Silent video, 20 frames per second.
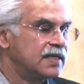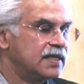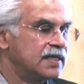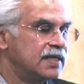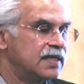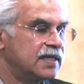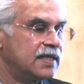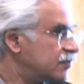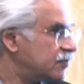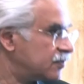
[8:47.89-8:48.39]

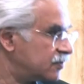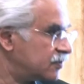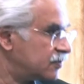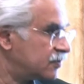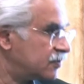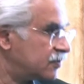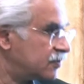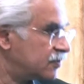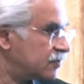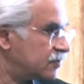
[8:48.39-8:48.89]
input
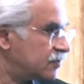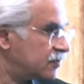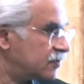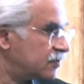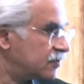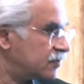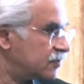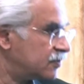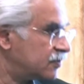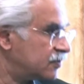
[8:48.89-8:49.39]

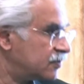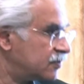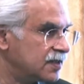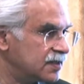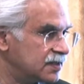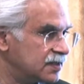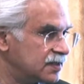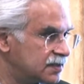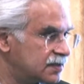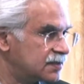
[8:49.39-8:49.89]
or
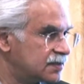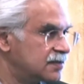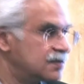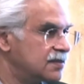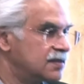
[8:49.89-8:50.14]
advice